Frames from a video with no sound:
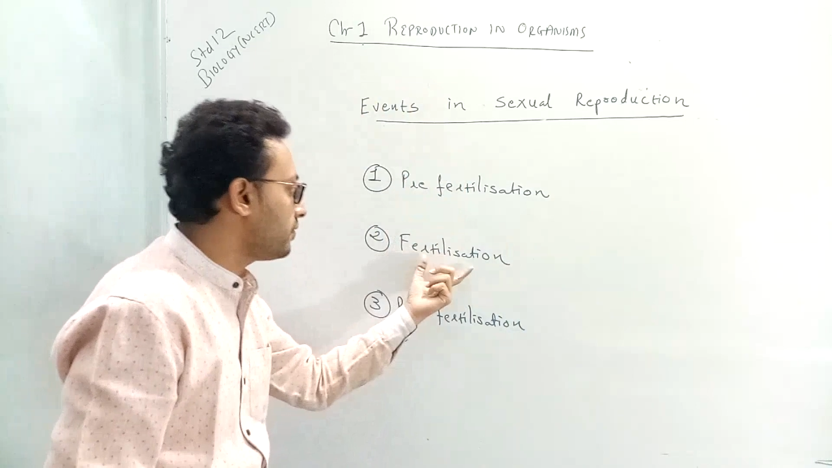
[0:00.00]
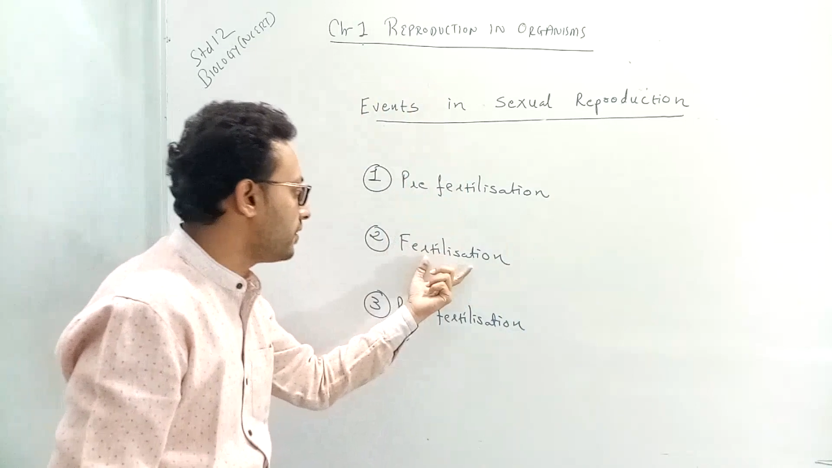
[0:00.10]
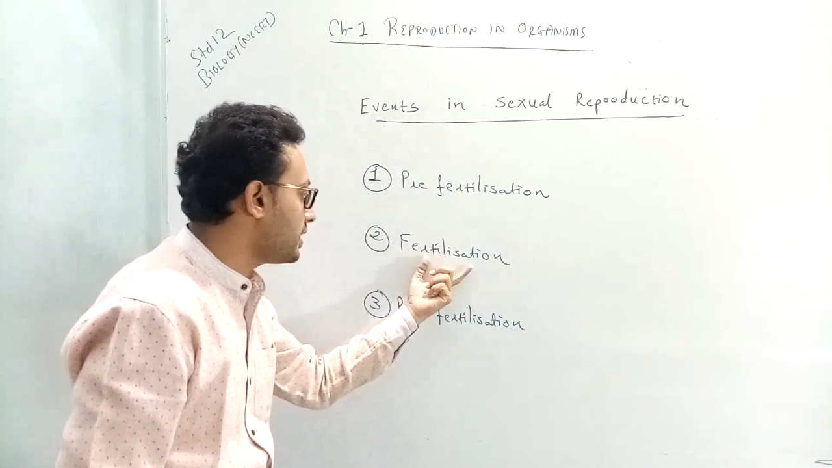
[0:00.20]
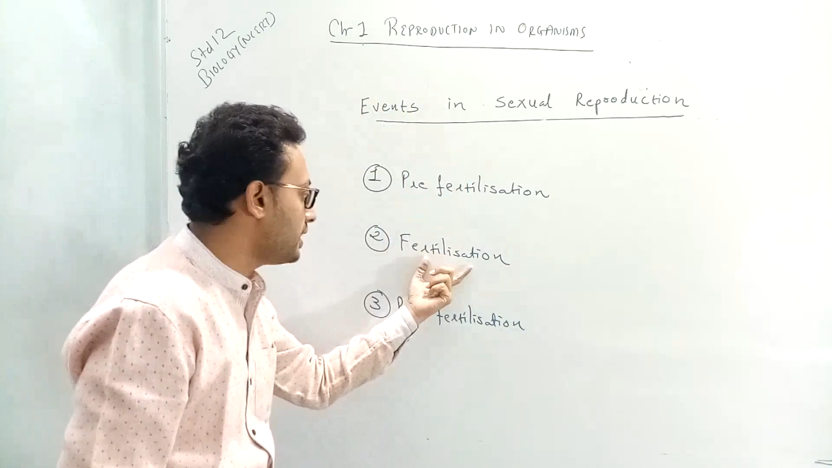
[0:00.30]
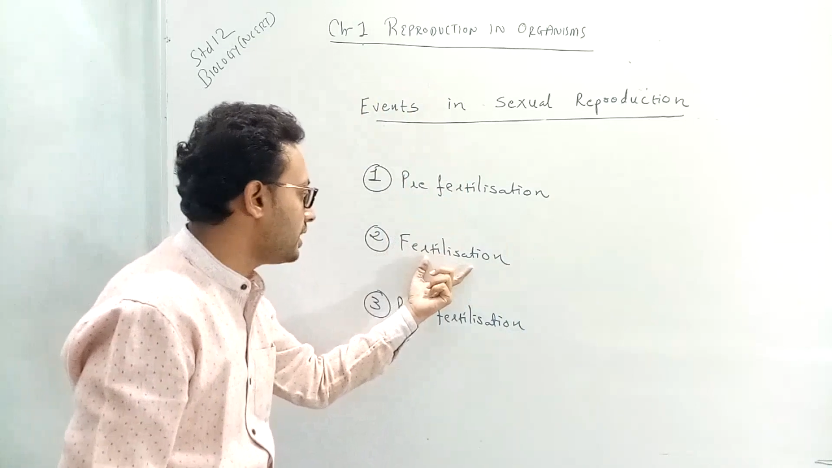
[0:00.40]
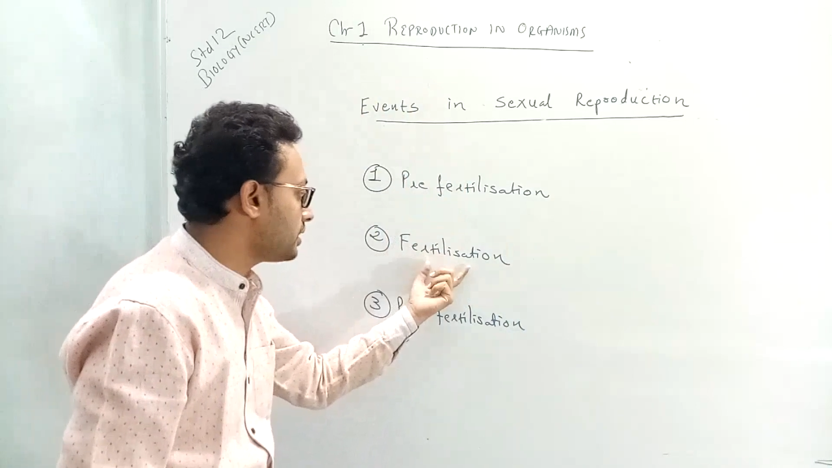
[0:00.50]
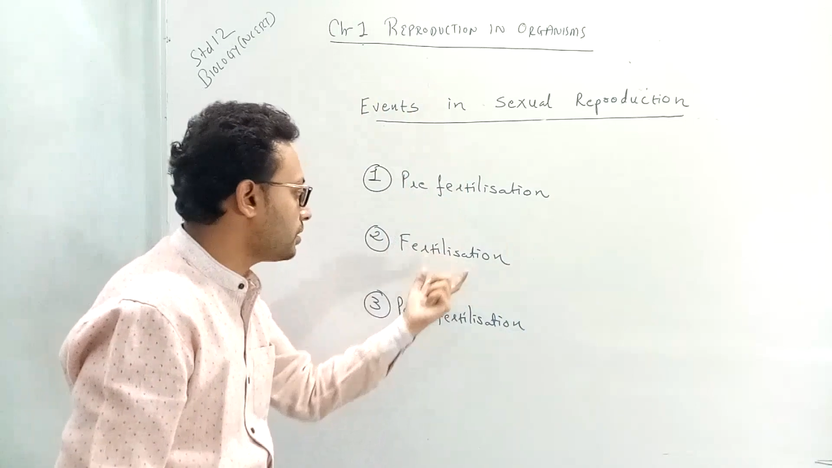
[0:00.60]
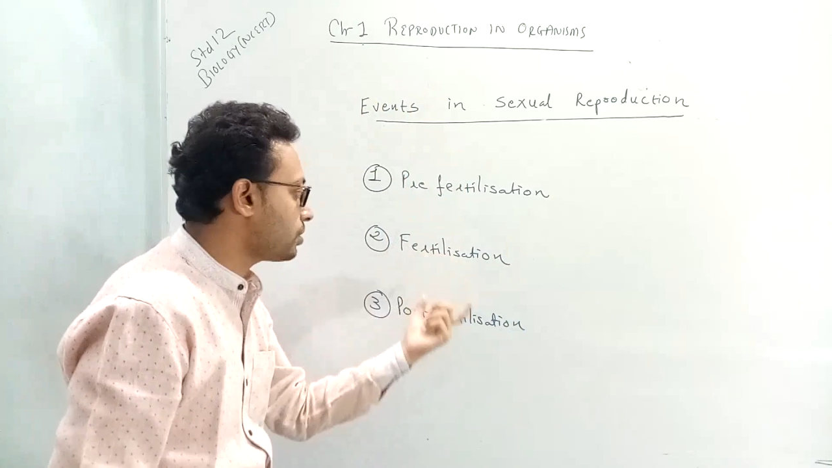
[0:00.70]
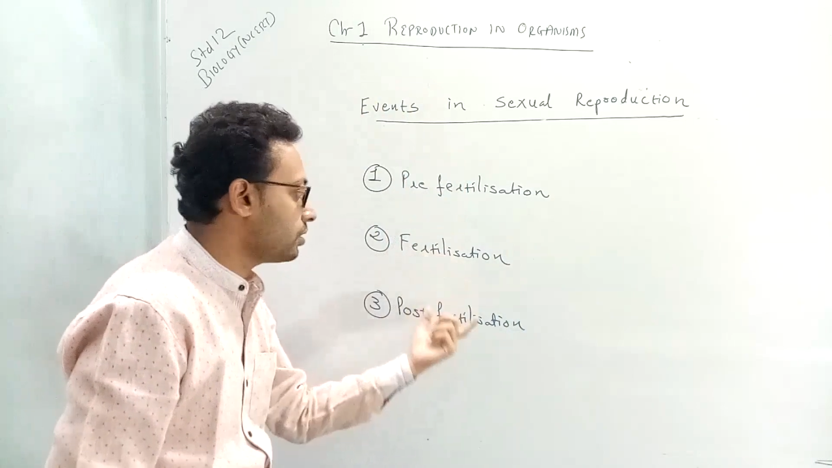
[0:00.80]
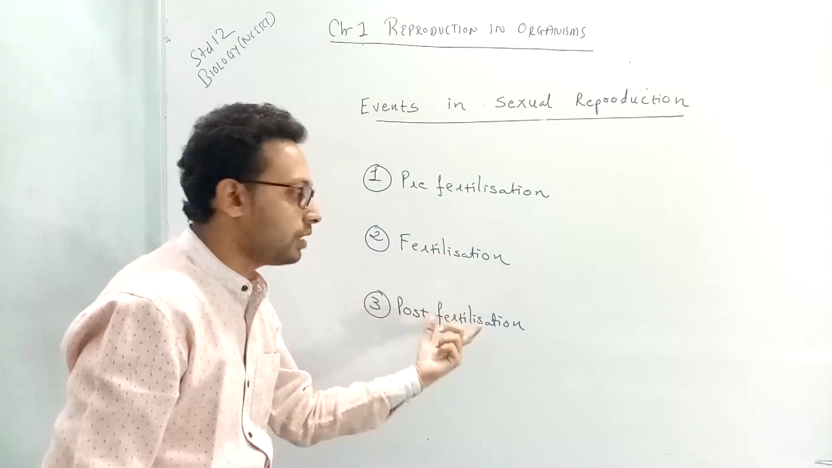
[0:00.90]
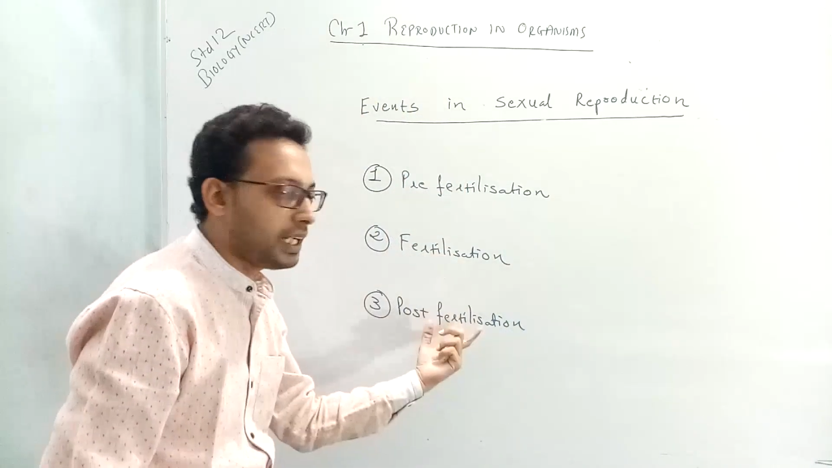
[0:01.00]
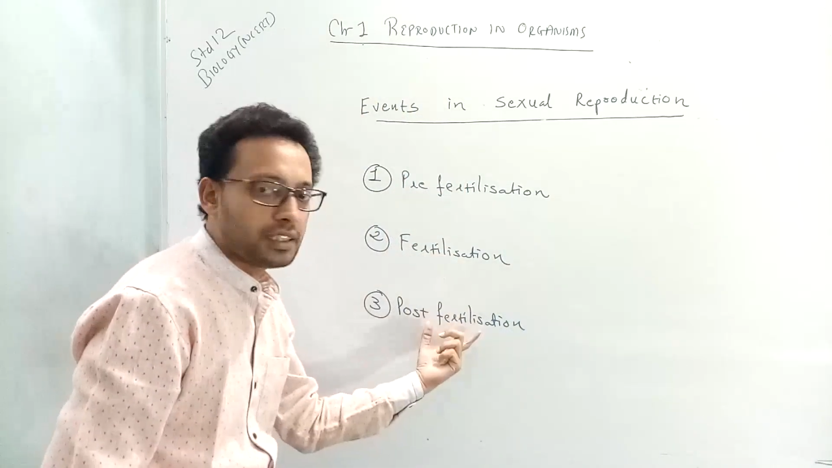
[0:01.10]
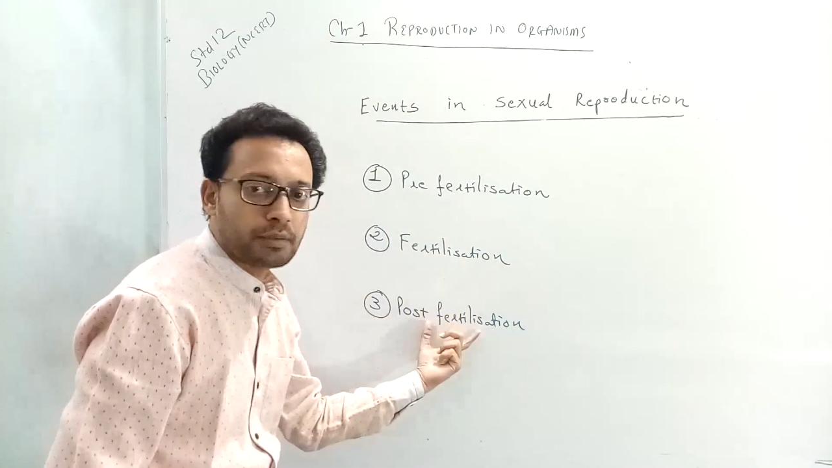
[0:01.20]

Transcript: fertilization and the